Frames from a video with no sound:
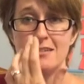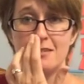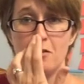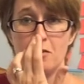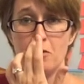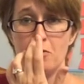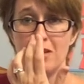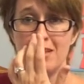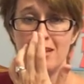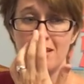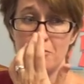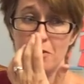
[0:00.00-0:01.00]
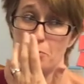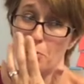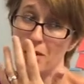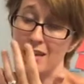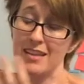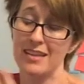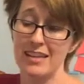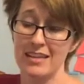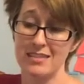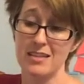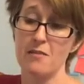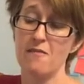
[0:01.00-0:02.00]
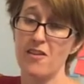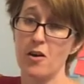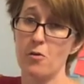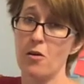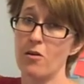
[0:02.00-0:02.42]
So the only thing that we really can think is he fell